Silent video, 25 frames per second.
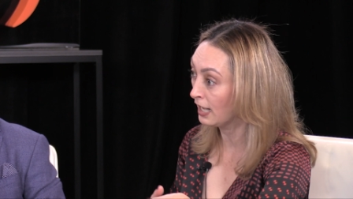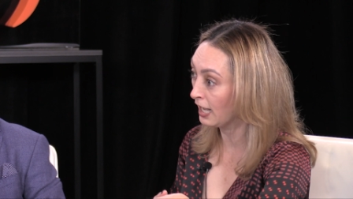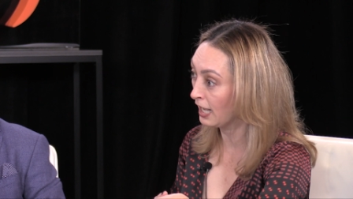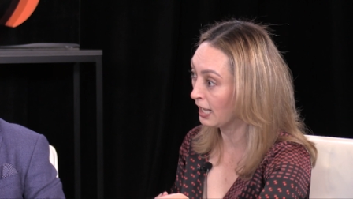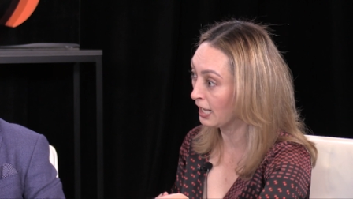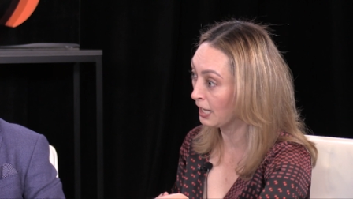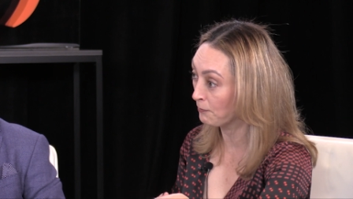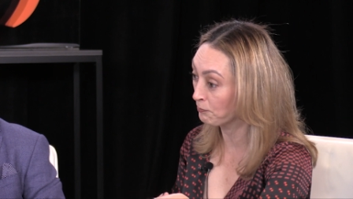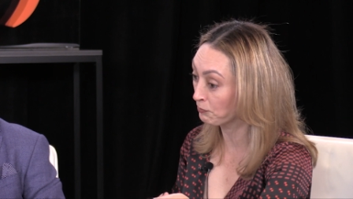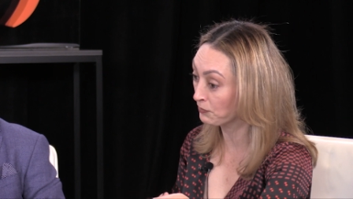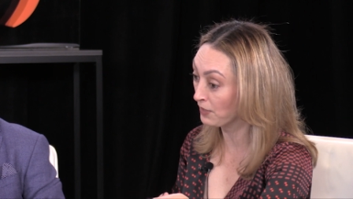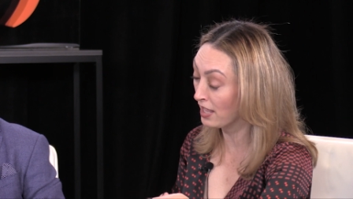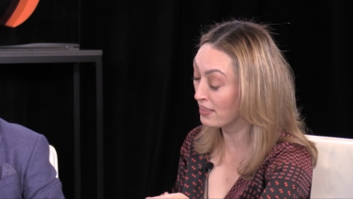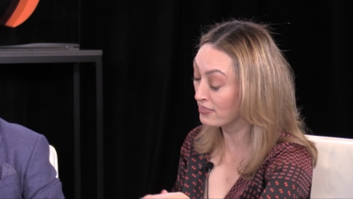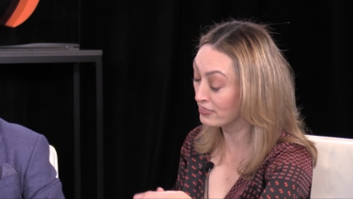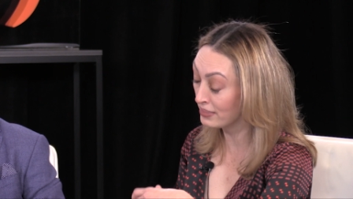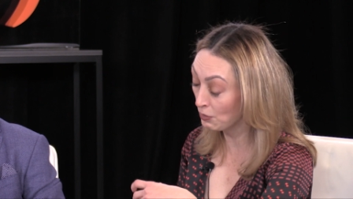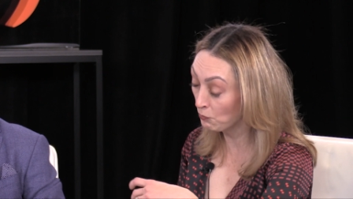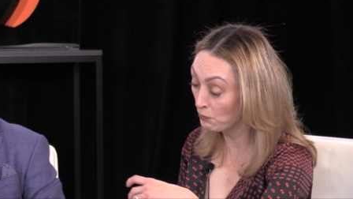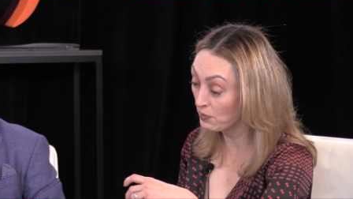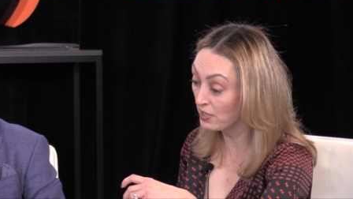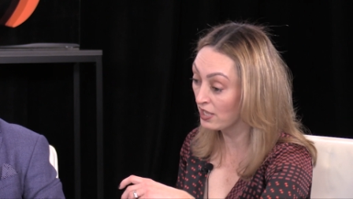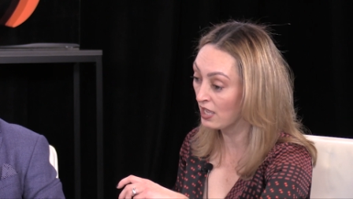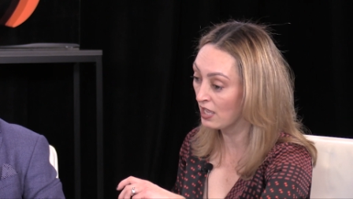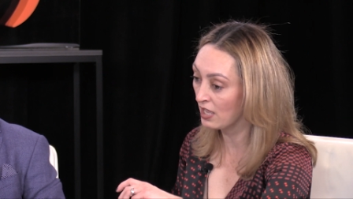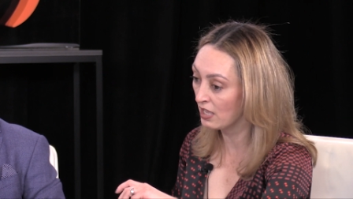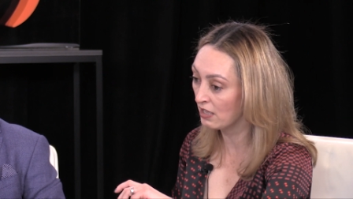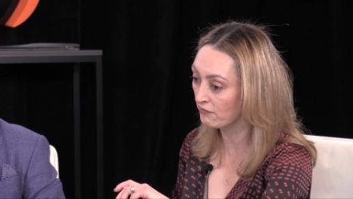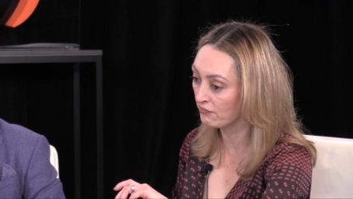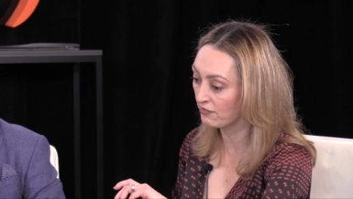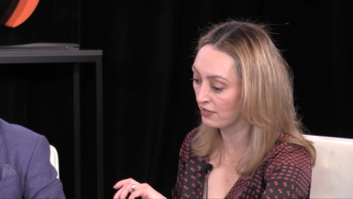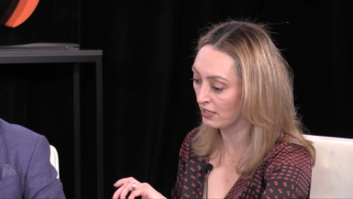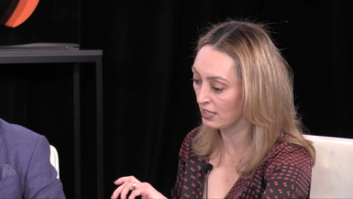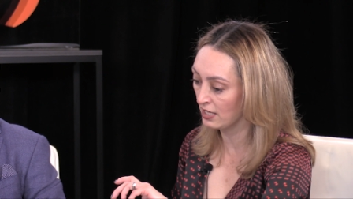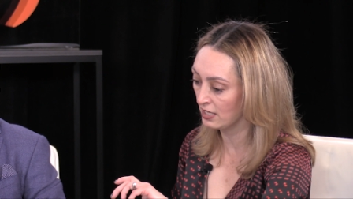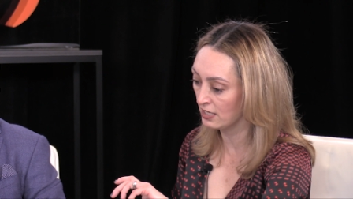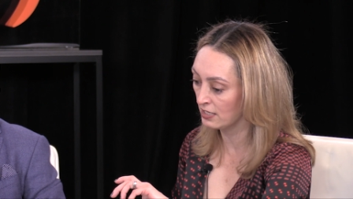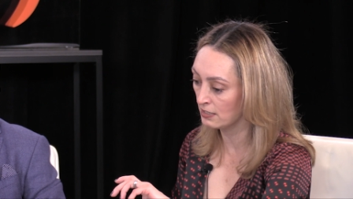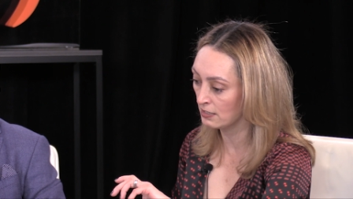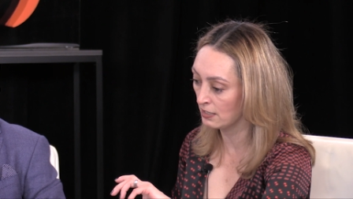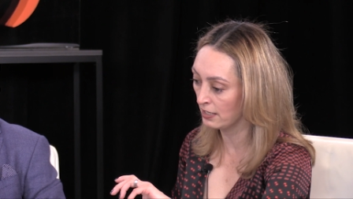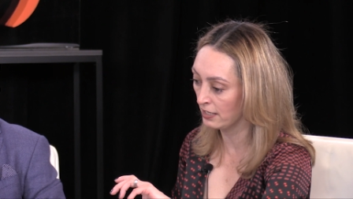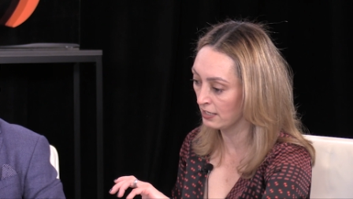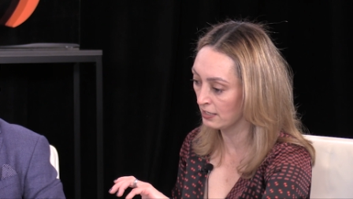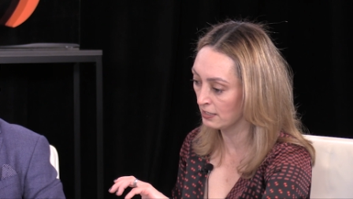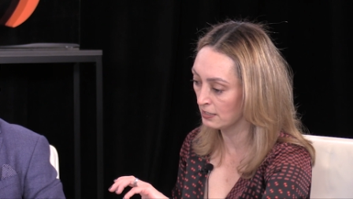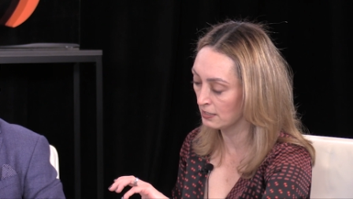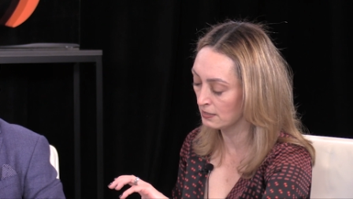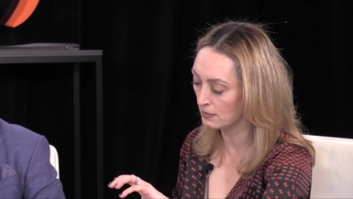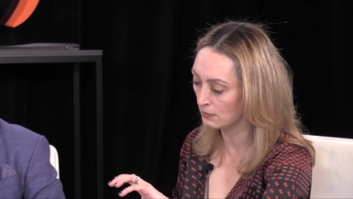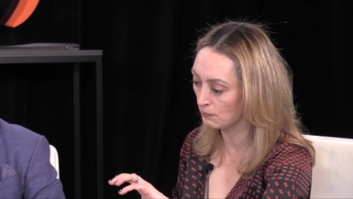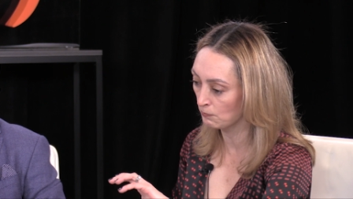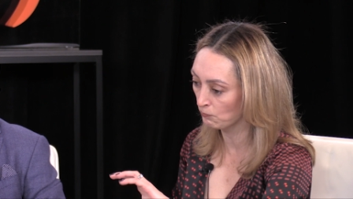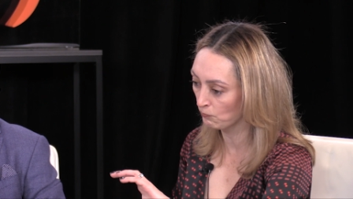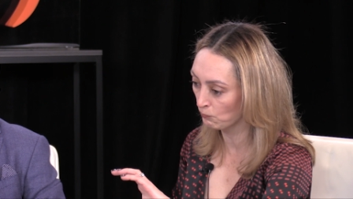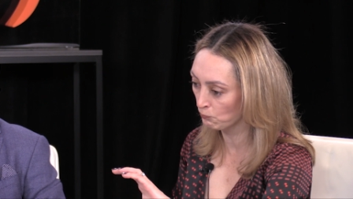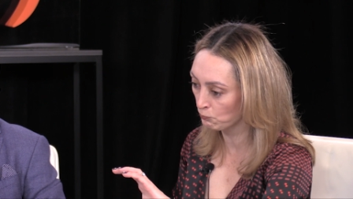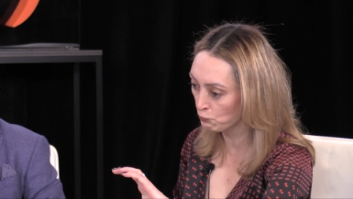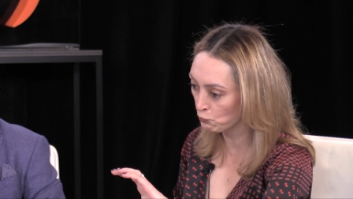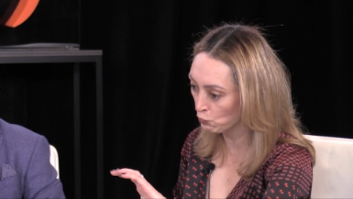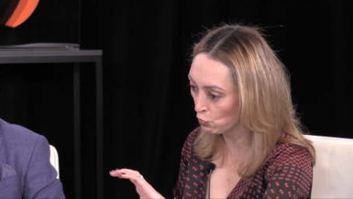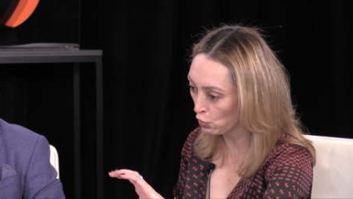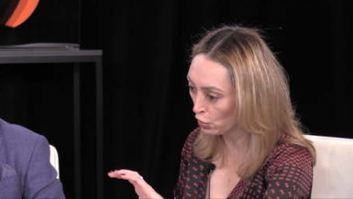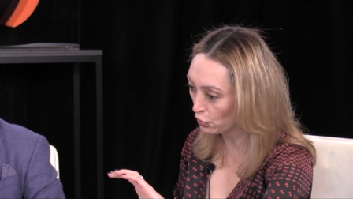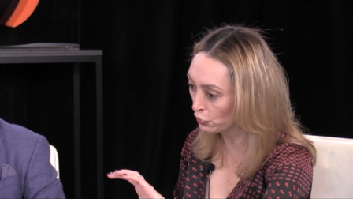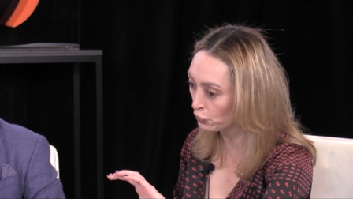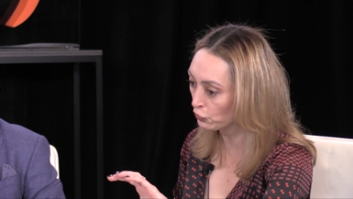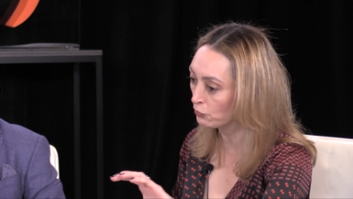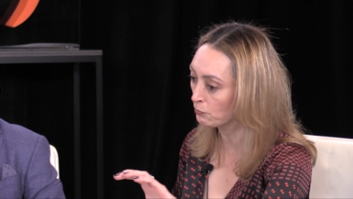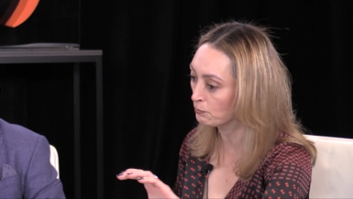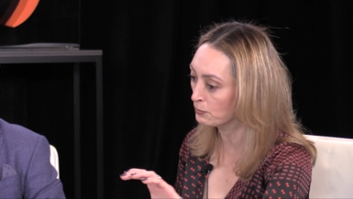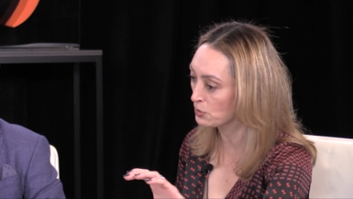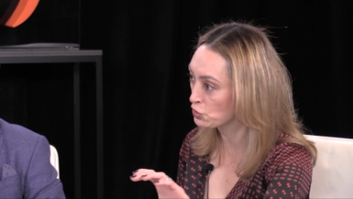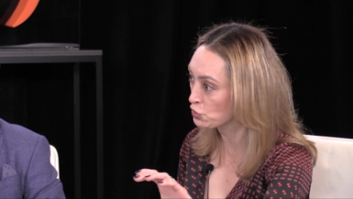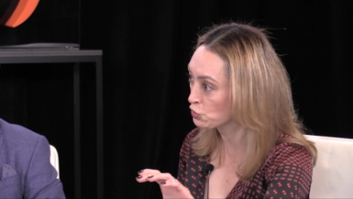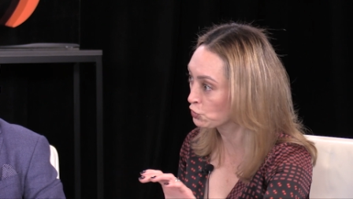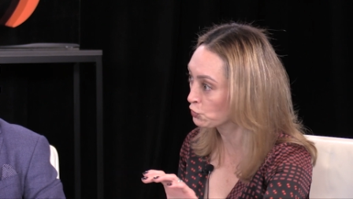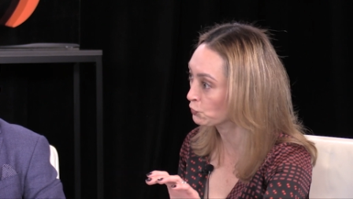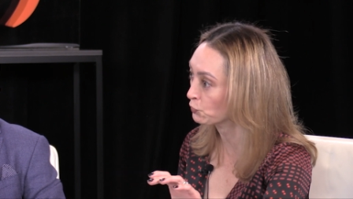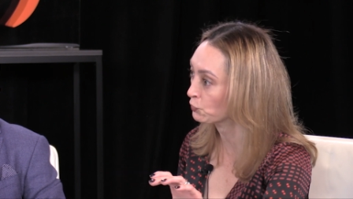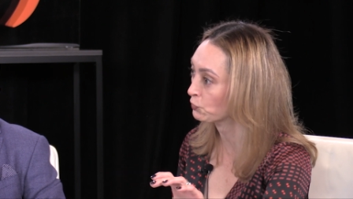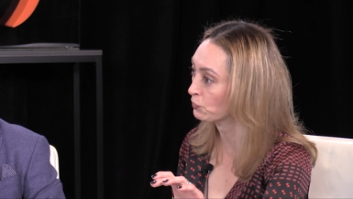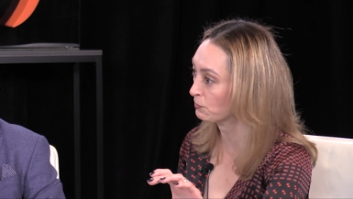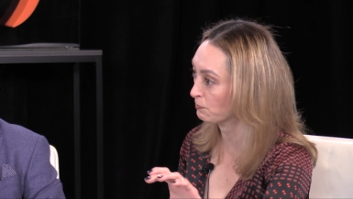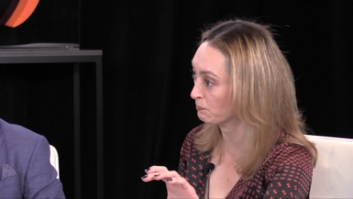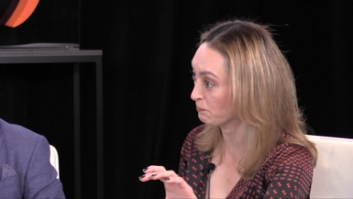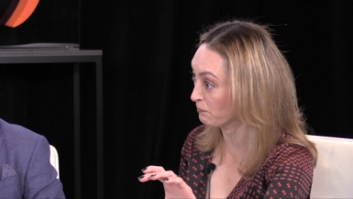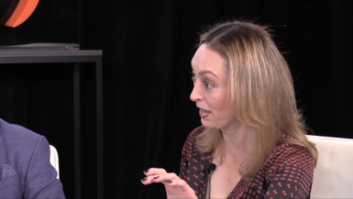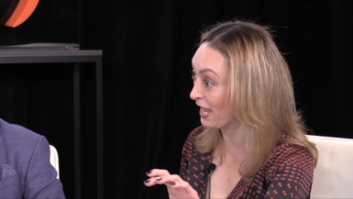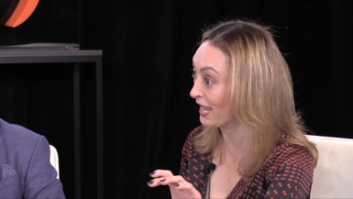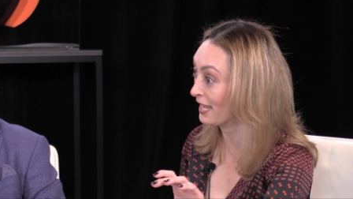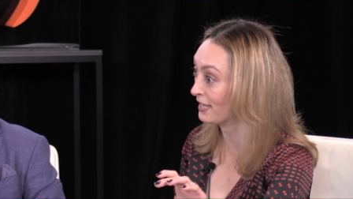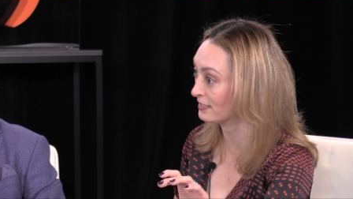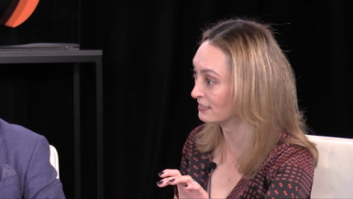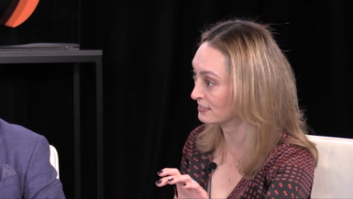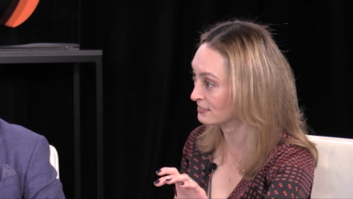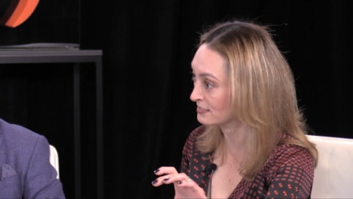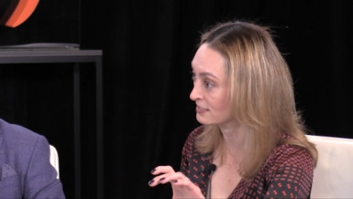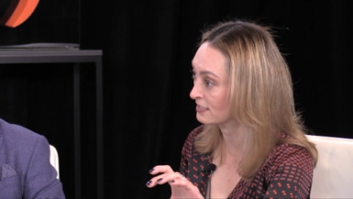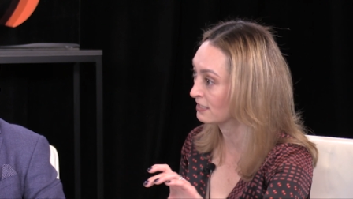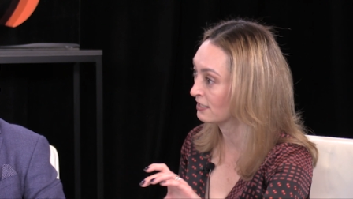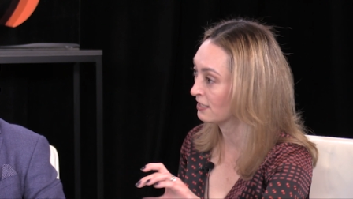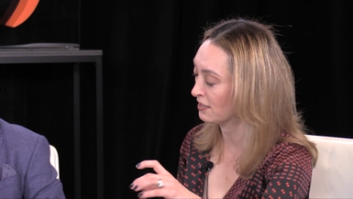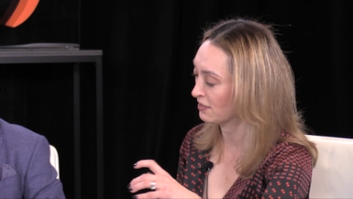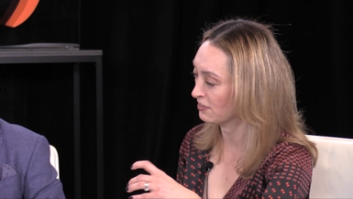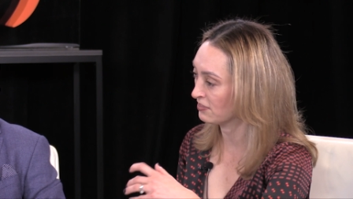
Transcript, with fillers: Um, and then we have a, a broader, mature base